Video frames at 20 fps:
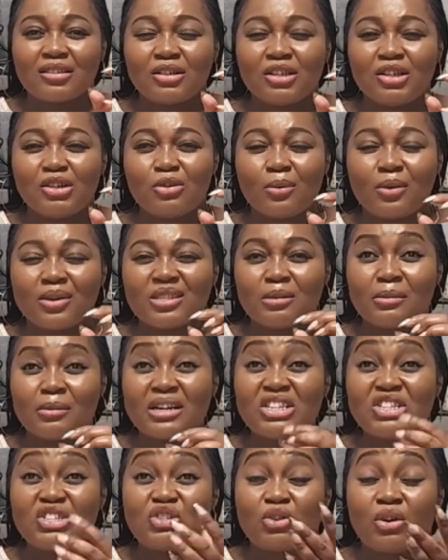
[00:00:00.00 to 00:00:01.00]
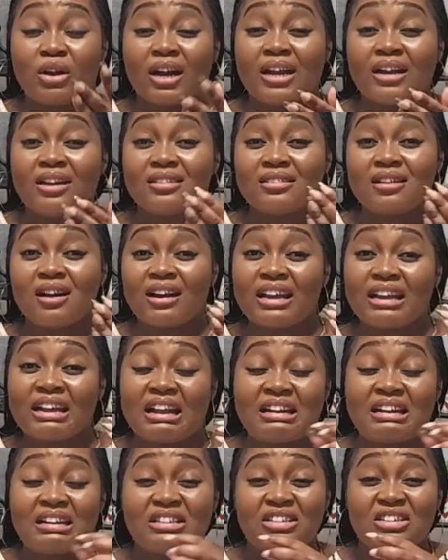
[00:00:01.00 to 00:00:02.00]
You know when somebody's drunk and they're talking
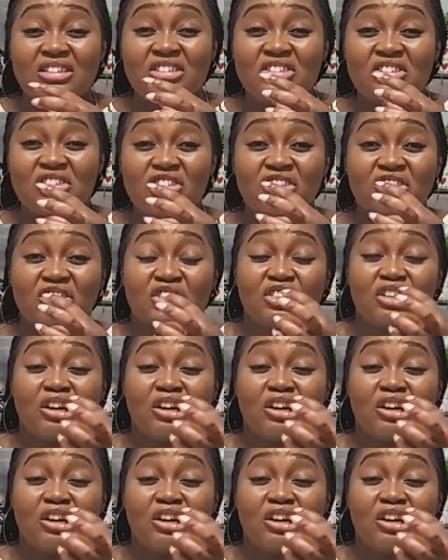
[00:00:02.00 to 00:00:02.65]
and they just